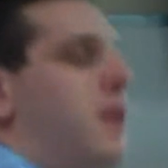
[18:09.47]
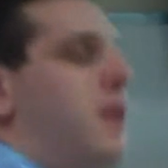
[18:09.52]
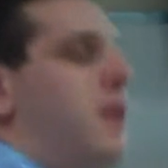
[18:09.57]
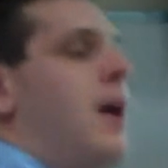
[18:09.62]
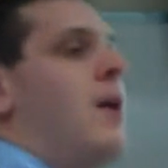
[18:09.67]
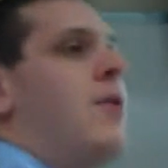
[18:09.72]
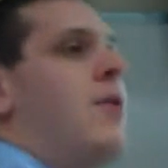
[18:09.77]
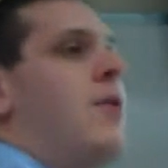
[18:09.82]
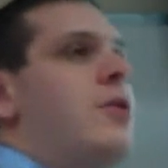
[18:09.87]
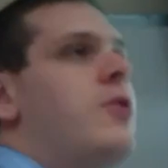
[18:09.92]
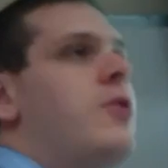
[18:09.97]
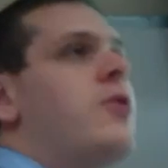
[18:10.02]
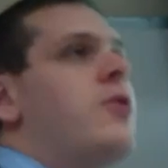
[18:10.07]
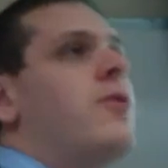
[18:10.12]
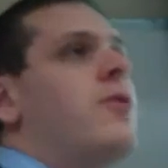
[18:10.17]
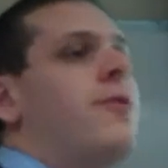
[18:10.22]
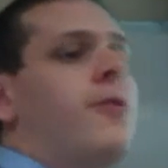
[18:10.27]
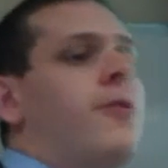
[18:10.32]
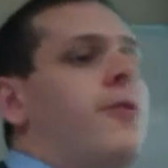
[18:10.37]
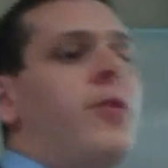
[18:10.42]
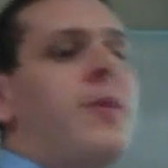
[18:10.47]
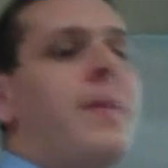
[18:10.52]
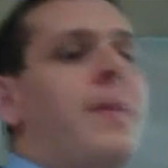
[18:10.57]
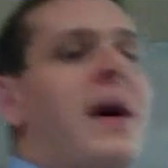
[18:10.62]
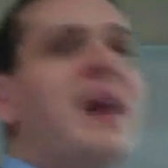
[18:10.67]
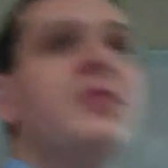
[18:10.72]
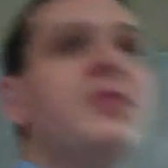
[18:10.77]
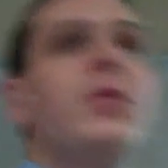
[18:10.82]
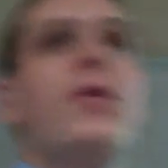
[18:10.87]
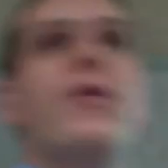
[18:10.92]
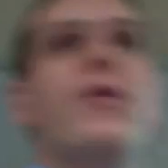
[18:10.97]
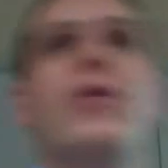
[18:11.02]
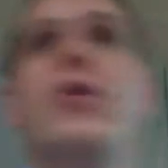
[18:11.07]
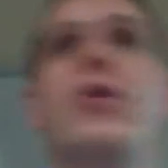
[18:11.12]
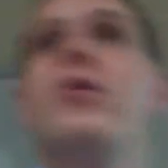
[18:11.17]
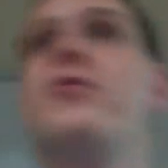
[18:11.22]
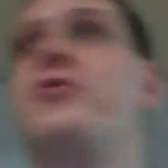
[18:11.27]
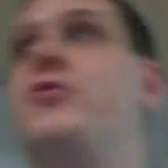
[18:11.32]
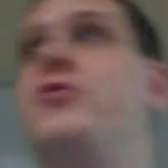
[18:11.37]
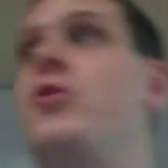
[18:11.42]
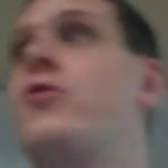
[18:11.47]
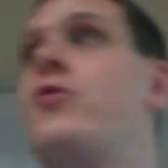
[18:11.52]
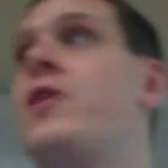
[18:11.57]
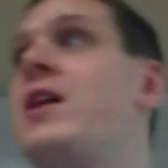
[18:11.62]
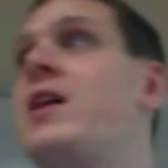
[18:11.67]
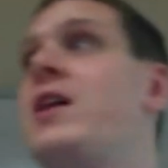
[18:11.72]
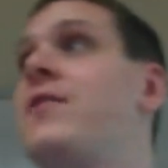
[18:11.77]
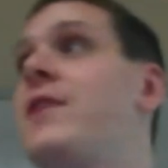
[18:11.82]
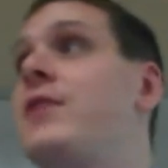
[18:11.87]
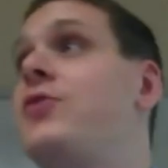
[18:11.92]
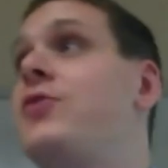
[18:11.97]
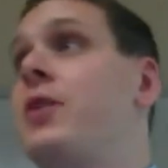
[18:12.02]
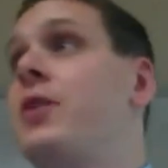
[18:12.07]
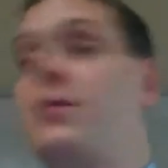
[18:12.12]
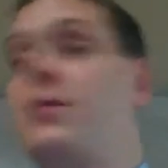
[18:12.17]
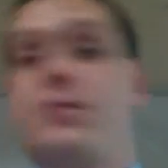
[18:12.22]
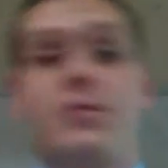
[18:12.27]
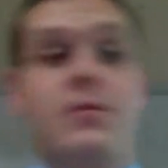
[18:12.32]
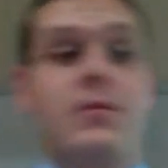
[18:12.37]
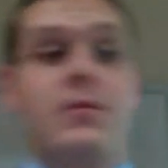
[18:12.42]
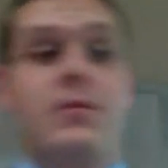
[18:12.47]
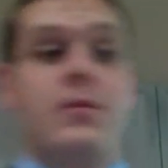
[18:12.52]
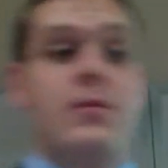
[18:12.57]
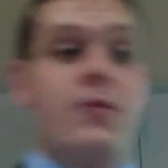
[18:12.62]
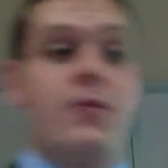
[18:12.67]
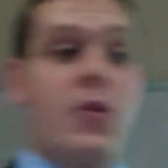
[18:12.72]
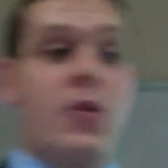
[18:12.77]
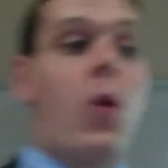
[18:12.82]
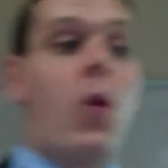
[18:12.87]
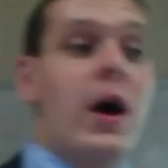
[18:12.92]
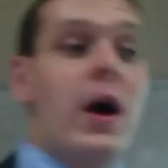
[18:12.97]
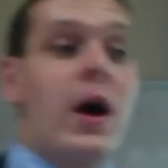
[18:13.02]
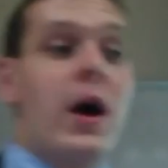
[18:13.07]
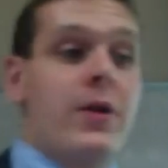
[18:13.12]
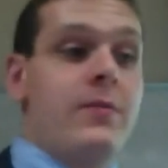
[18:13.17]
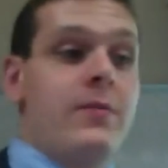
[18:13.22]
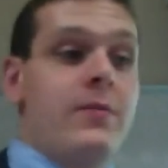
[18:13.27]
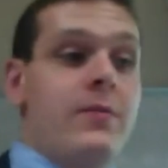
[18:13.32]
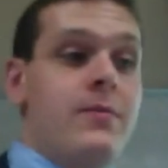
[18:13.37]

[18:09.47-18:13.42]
Yeah. There's for, with a possibly reverter, there's no right of entry required.